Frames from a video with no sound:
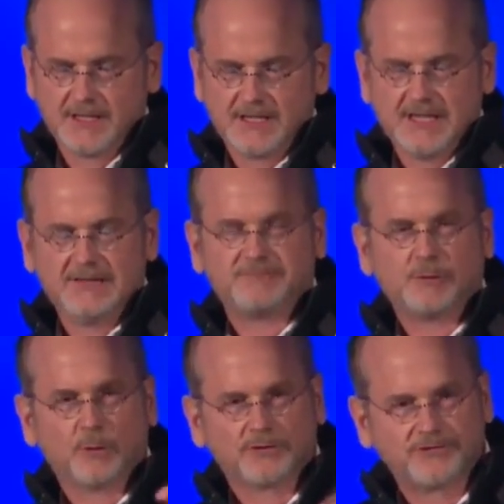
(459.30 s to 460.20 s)
if you
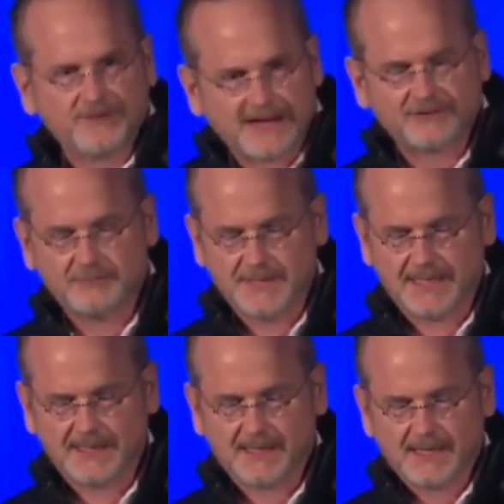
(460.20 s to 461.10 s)
will say to
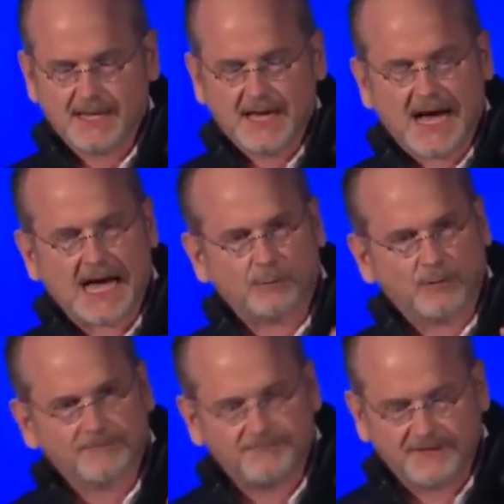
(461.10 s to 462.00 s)
me, I
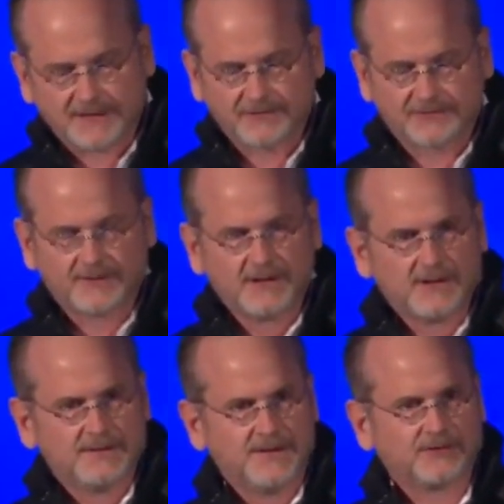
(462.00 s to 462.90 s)
will fix
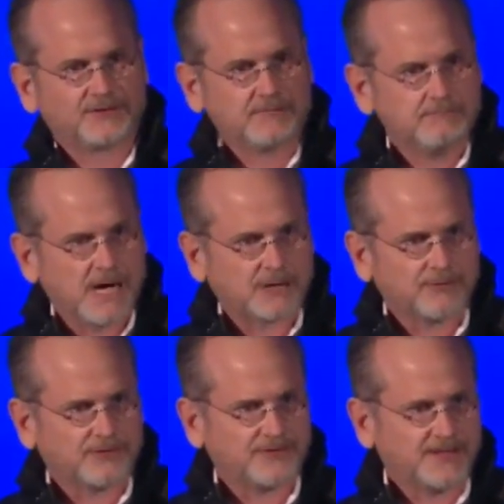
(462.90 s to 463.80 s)
this
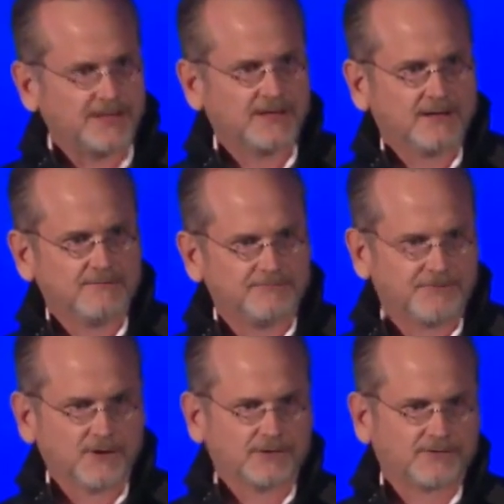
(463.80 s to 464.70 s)
democracy
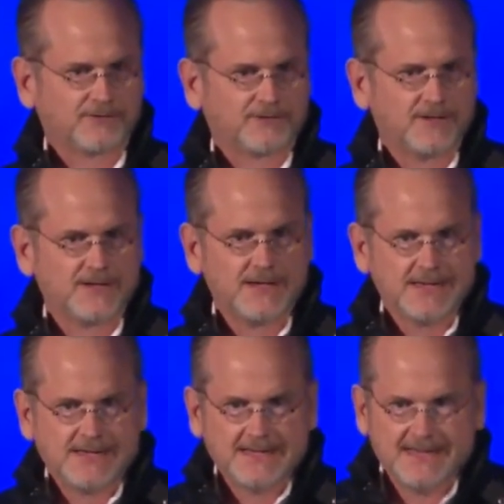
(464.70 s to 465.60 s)
first.
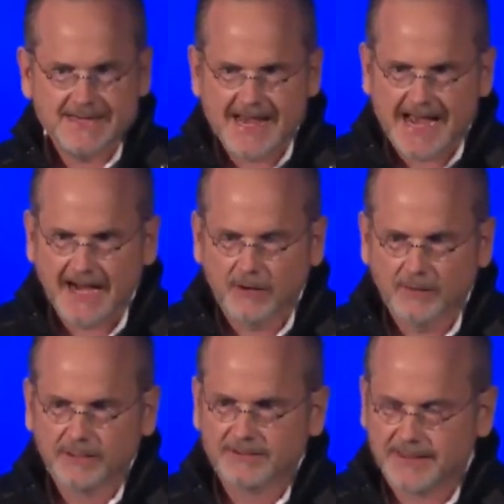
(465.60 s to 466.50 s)
Now.
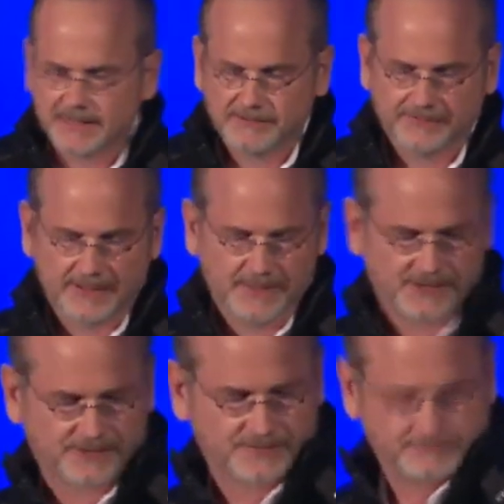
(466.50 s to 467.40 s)
Thank you very much.